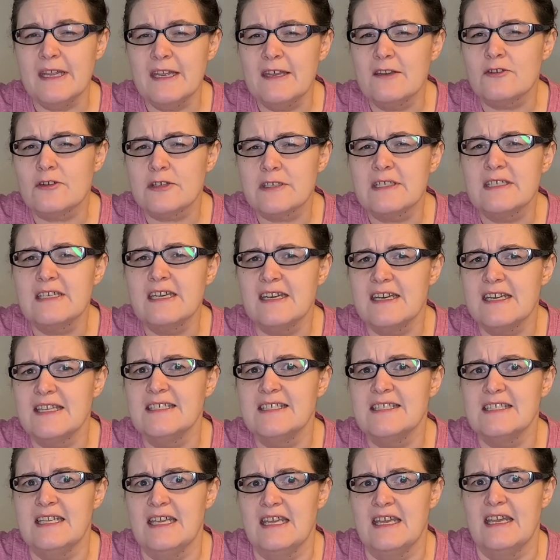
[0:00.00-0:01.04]
interested in
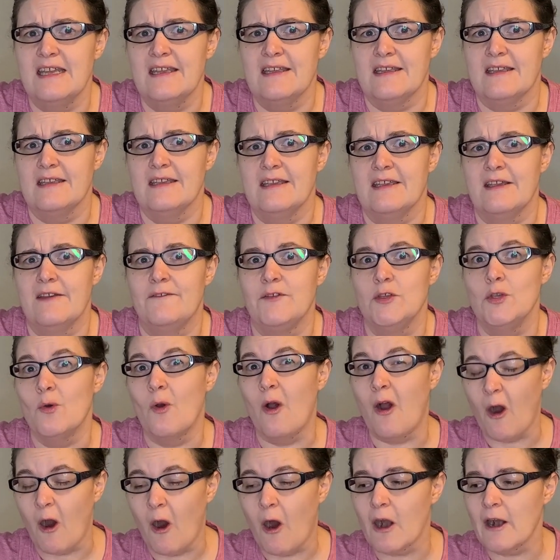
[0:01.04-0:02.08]
seeing, if you
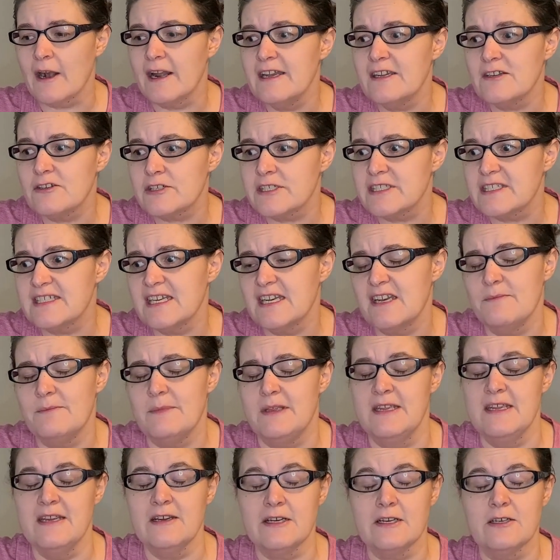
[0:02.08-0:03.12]
are interested in
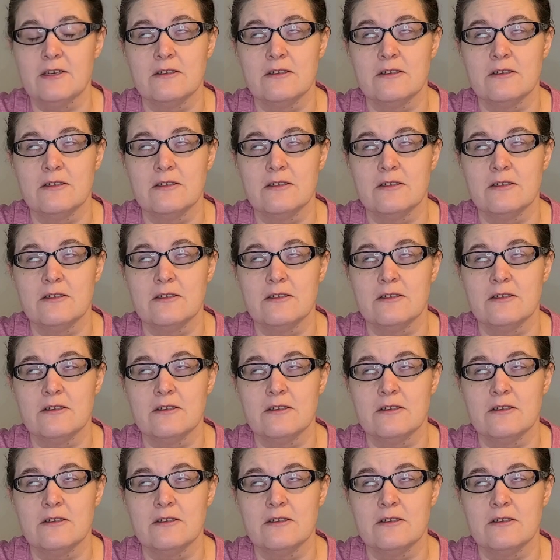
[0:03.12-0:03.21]
me